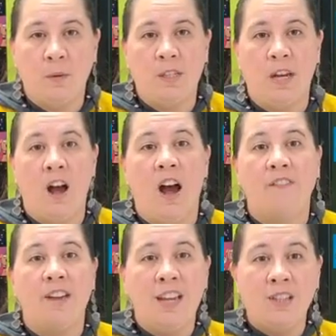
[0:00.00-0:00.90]
percent
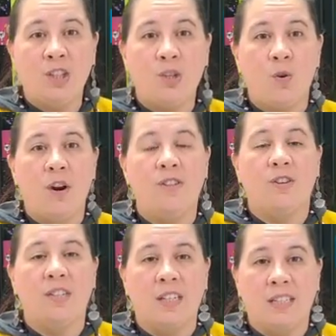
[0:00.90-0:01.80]
off. In store, they're
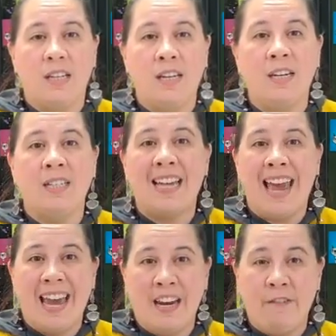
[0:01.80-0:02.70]
sixty to
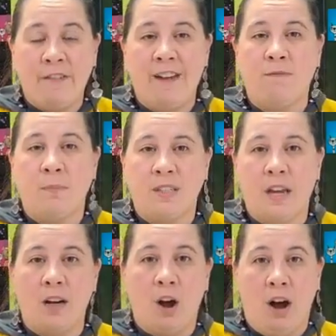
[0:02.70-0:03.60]
eighty-five
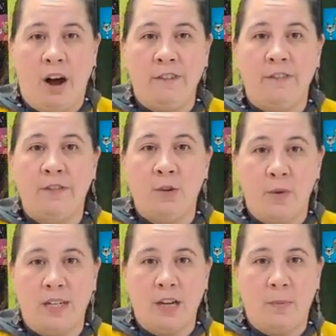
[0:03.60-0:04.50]
percent off the
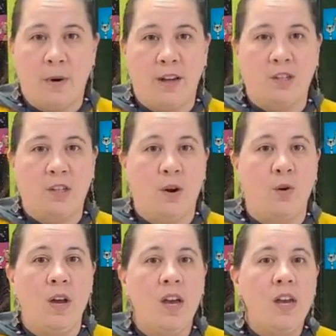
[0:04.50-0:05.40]
retail price.
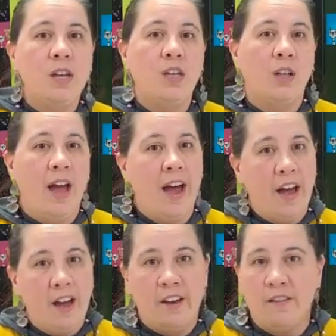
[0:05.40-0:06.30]
So you'll
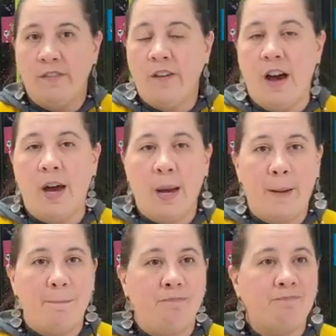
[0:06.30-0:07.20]
have
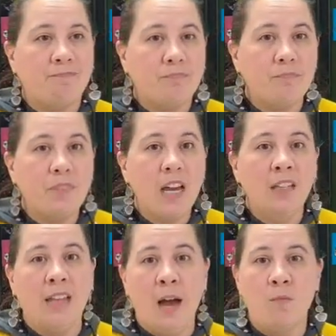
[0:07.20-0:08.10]
um, a
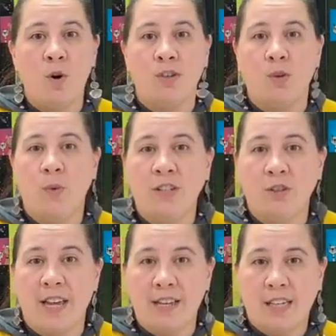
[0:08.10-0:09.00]
lot more. So
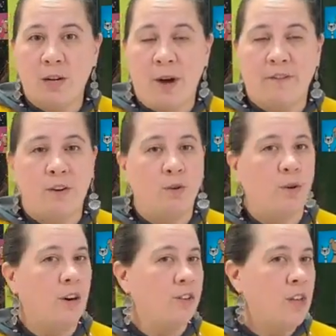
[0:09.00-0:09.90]
Rachel's asking about phone
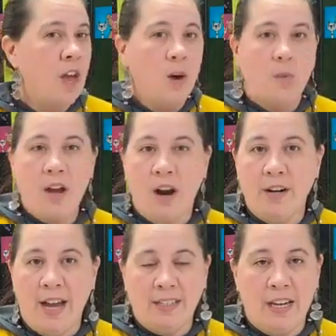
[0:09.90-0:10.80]
orders. We are
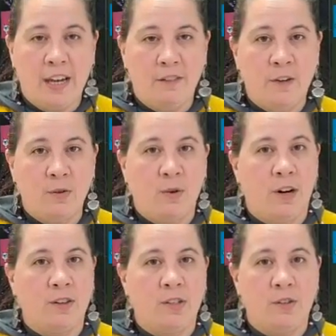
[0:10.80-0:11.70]
not taking phone
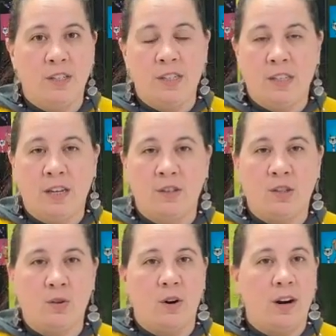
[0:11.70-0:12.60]
orders, so this is in
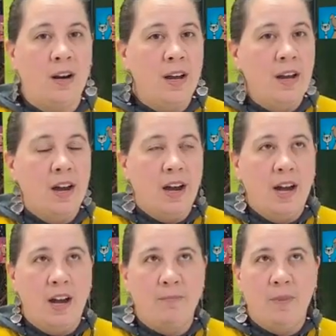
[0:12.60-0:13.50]
store.
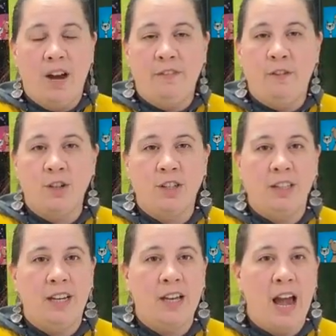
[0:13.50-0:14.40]
Um,
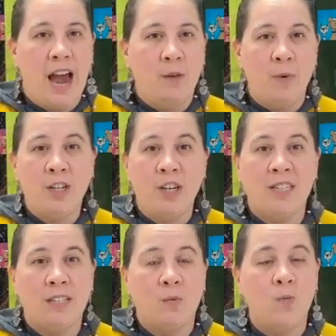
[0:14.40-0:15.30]
unfortunately, I, we
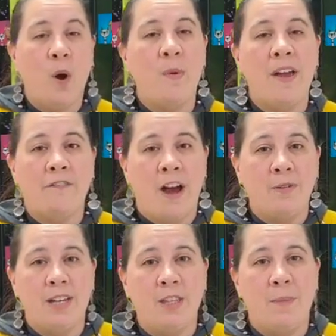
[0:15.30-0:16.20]
just, what we have
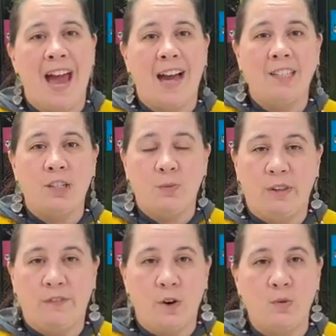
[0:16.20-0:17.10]
found in the past
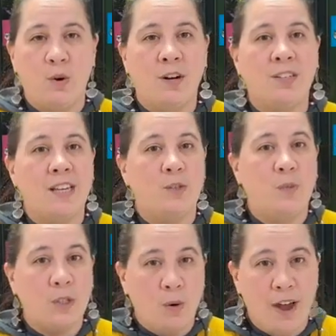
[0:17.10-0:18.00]
with phone orders is we
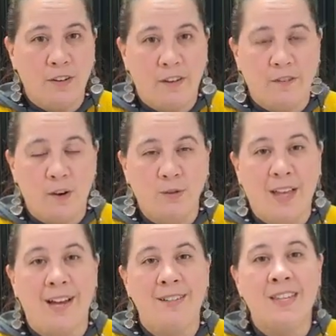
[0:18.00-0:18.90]
don't have enough phone
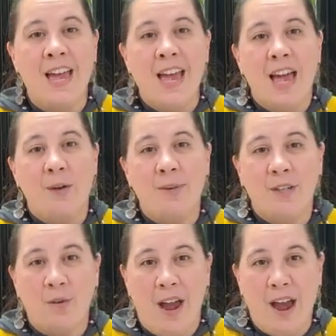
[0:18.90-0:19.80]
lines and we
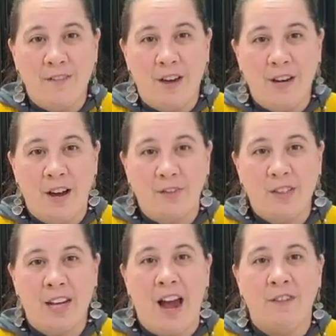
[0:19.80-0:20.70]
don't have enough
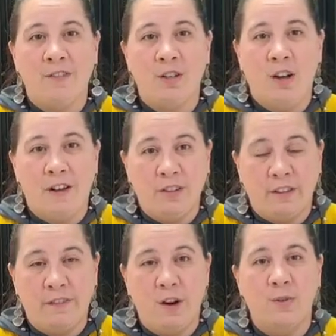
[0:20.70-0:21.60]
staff to cover
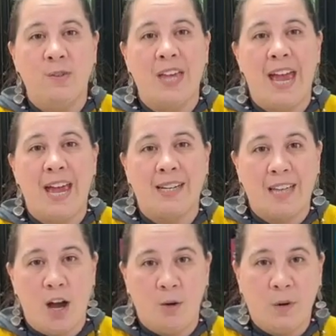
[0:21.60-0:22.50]
the phones and to
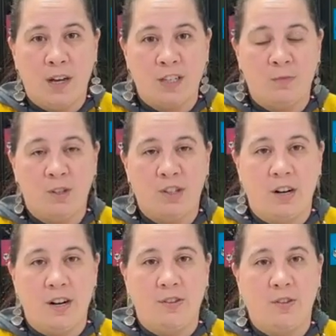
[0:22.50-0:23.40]
help customers that
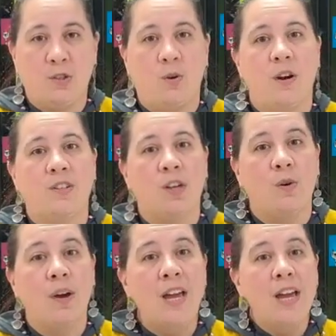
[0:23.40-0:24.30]
are in the store.
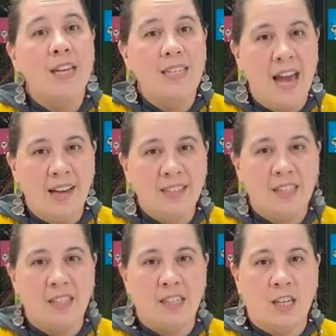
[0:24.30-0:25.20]
So yes,
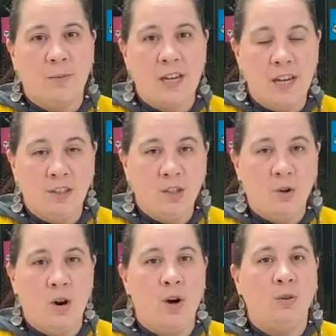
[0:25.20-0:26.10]
this is going to be
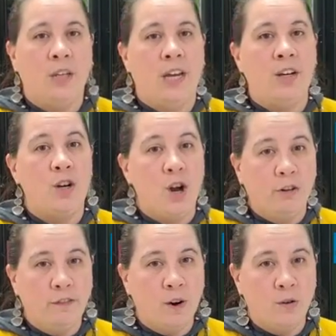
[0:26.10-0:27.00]
in-store only,
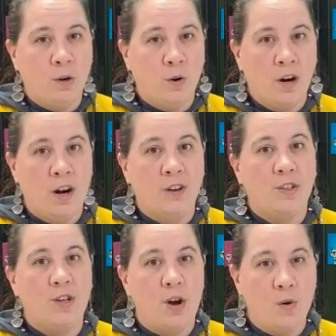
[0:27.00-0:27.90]
no phone
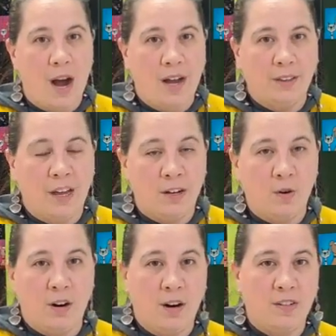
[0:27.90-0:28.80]
orders, no online
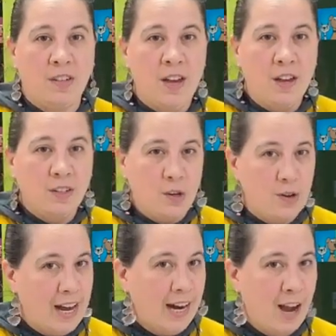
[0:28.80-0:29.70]
orders. So
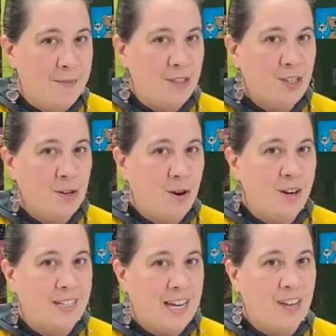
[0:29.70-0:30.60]
you got to come
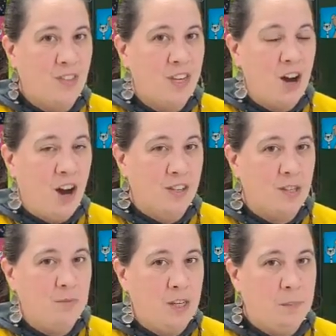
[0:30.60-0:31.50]
in-store to get the
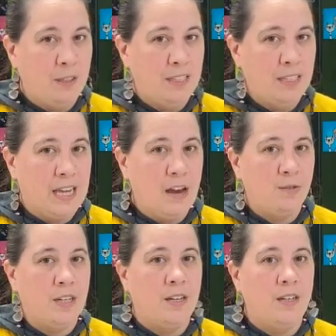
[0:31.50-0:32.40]
awesome, deeply
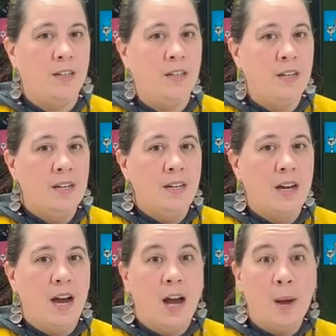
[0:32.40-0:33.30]
discounted
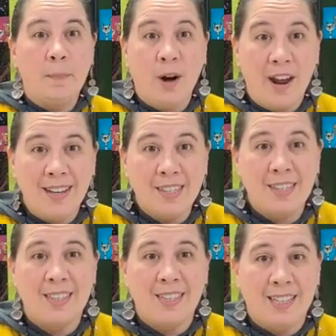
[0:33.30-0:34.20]
uh,
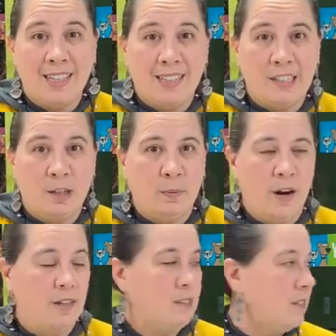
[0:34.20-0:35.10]
price, the daily deal
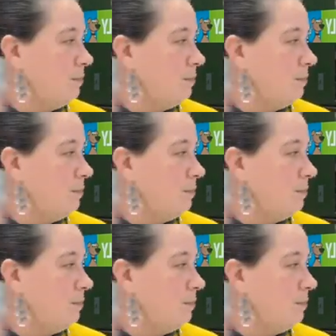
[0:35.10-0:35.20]
price.